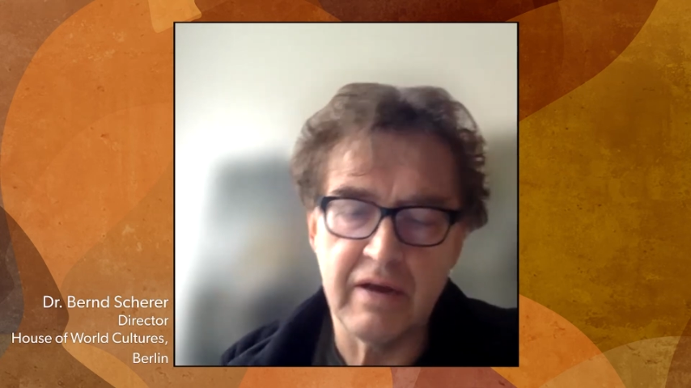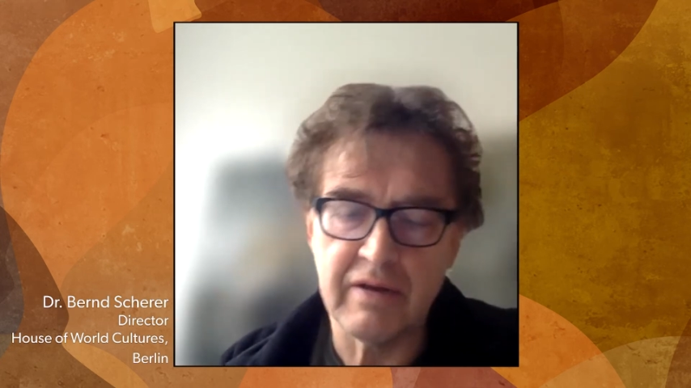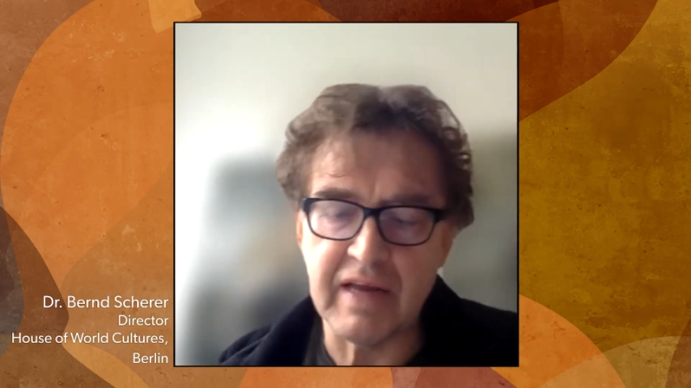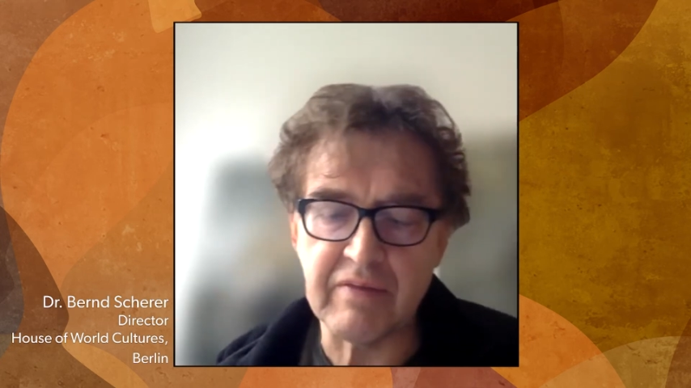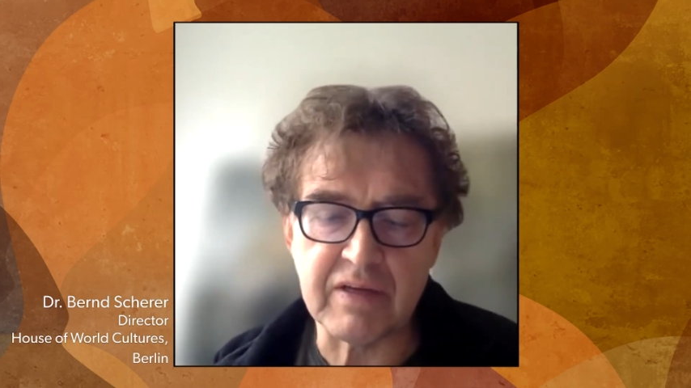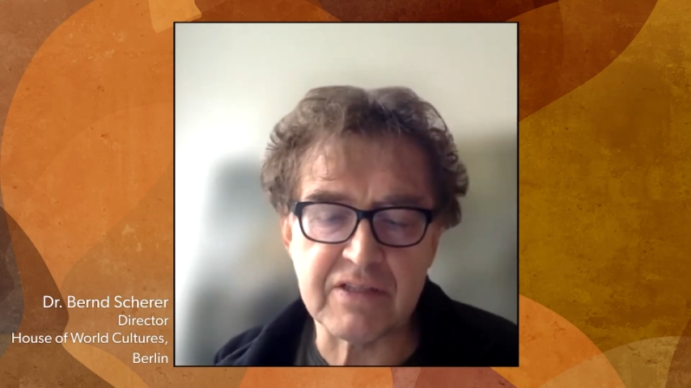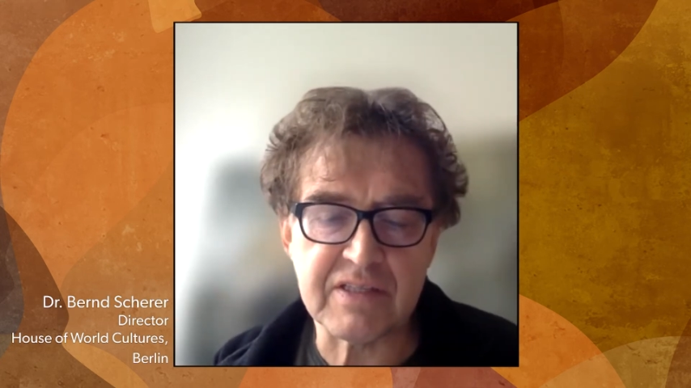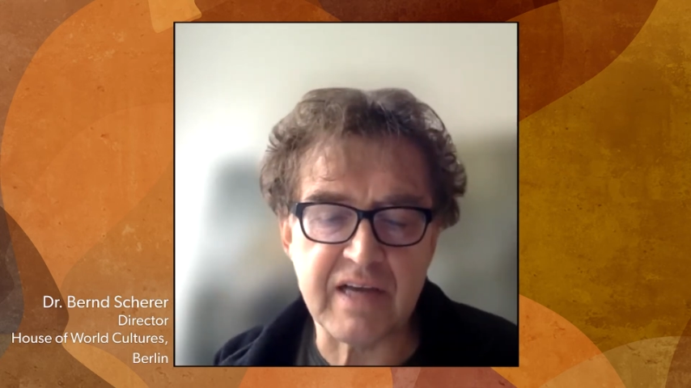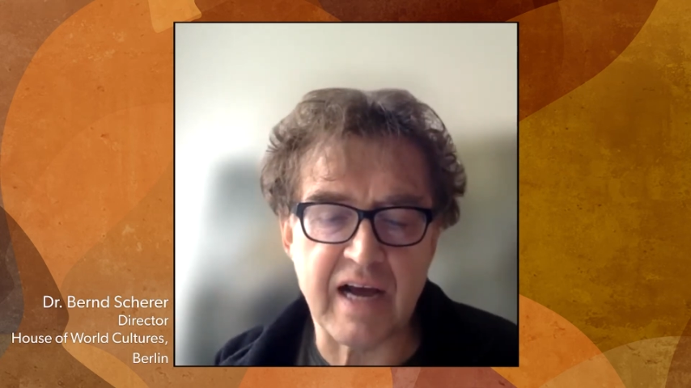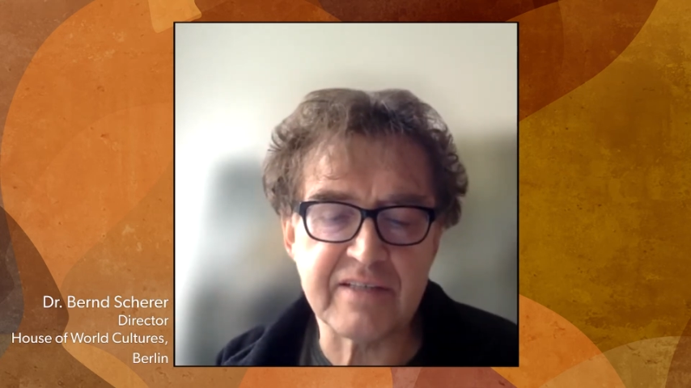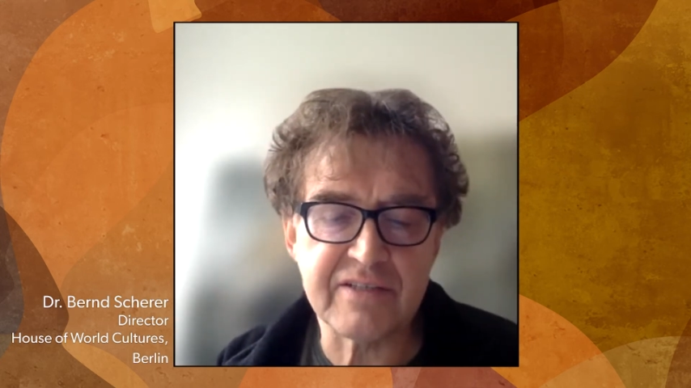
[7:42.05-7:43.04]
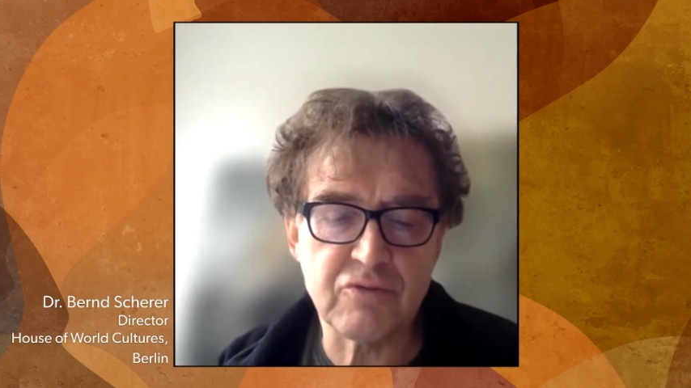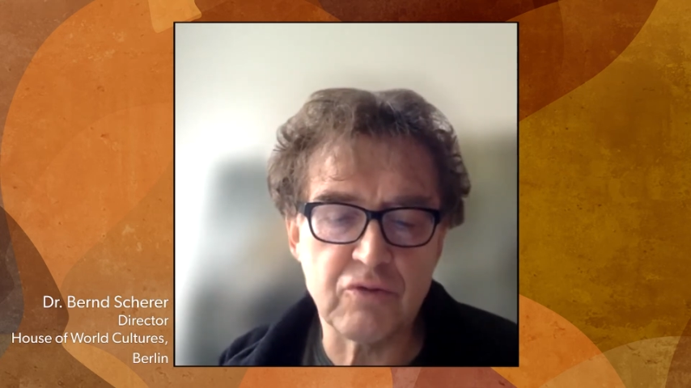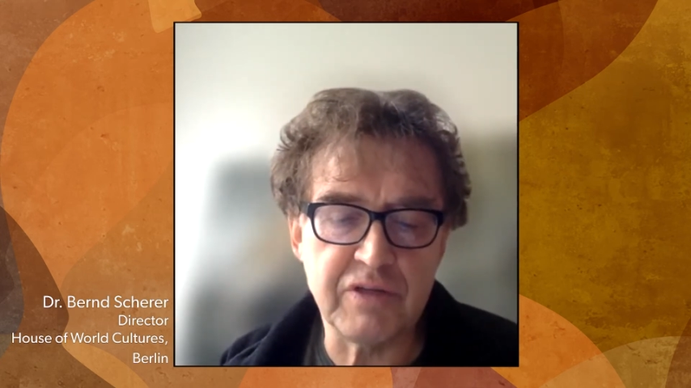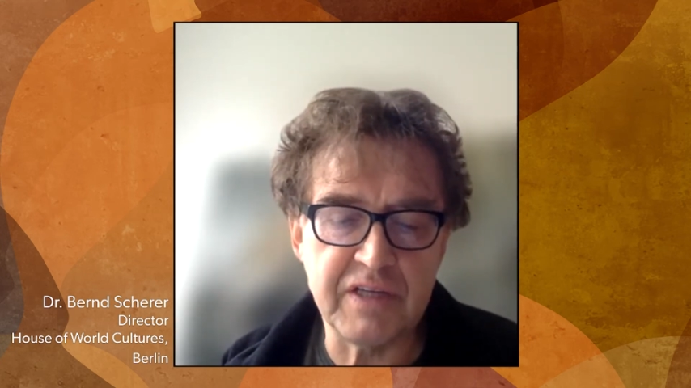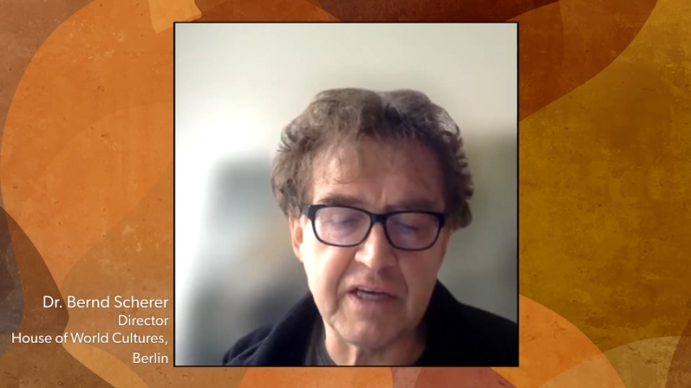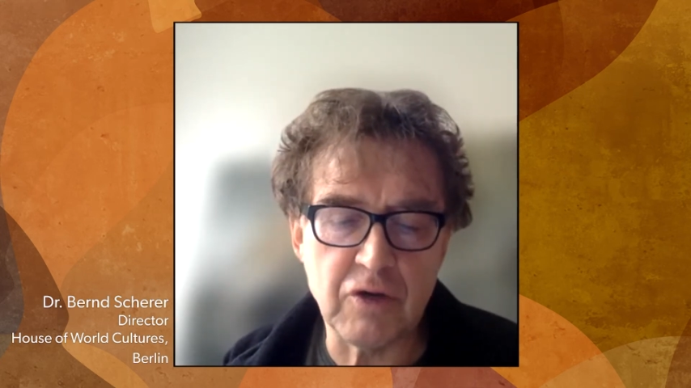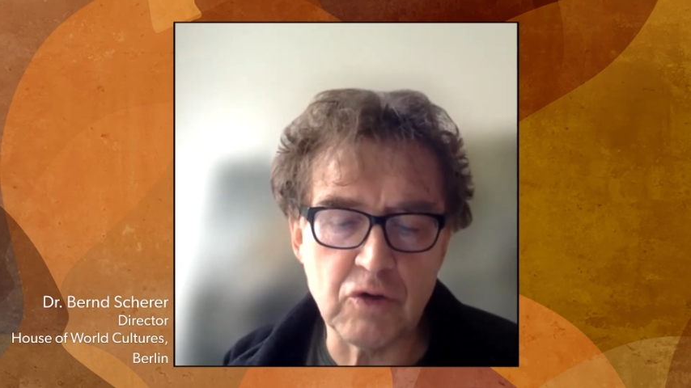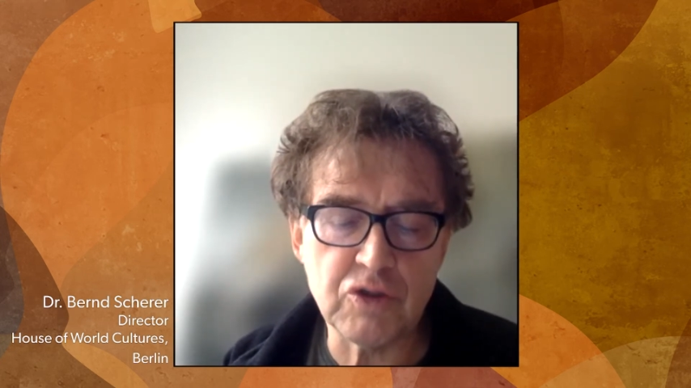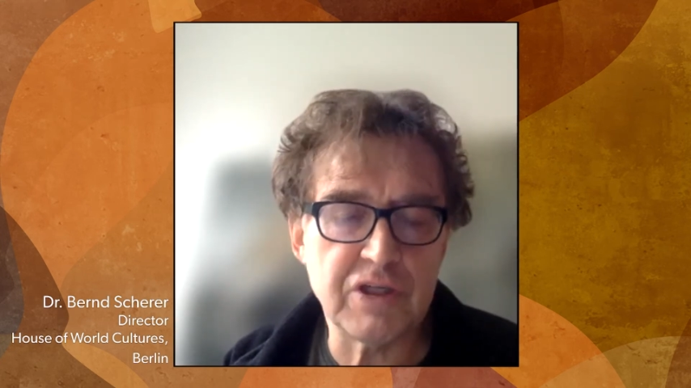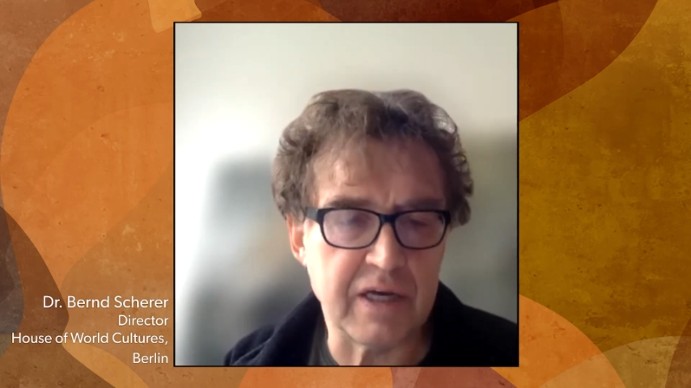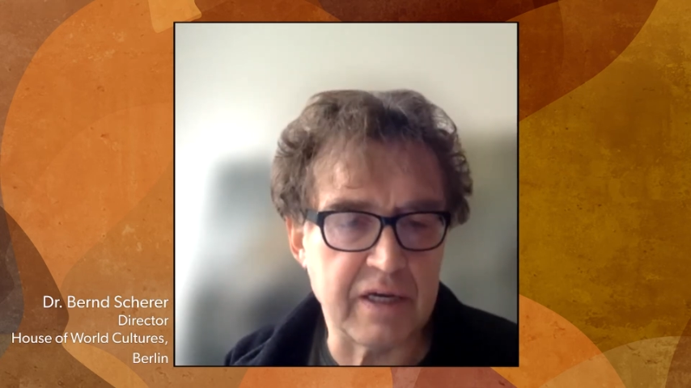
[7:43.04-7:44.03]
that one starts to
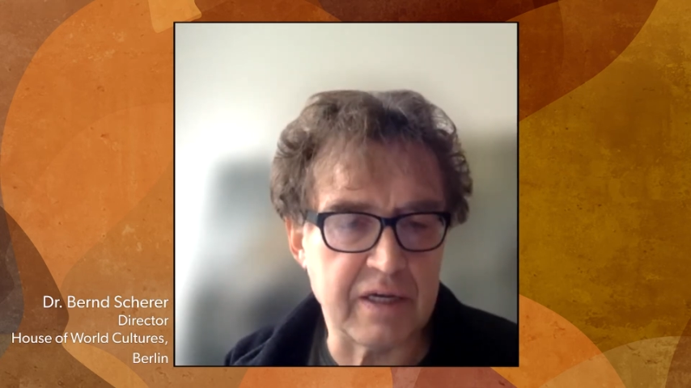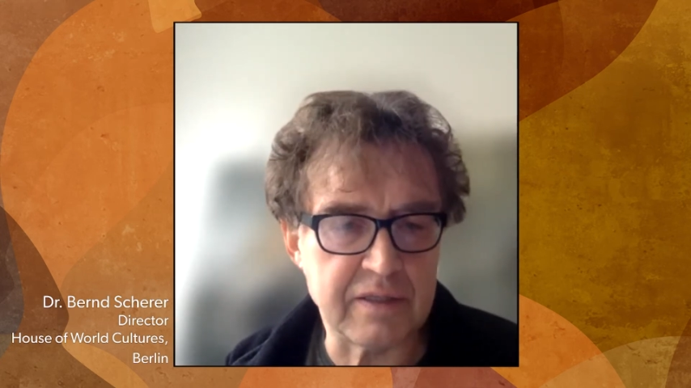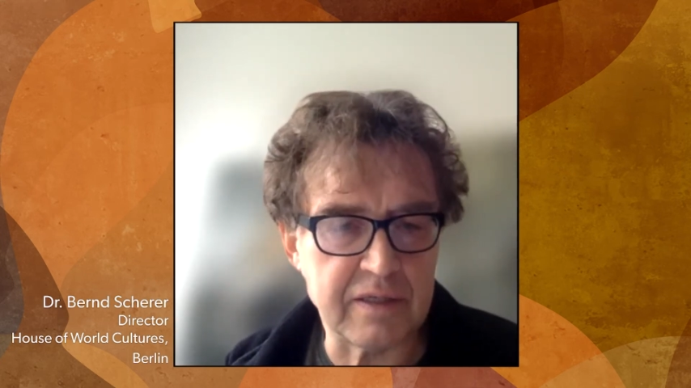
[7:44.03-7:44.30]
negotiate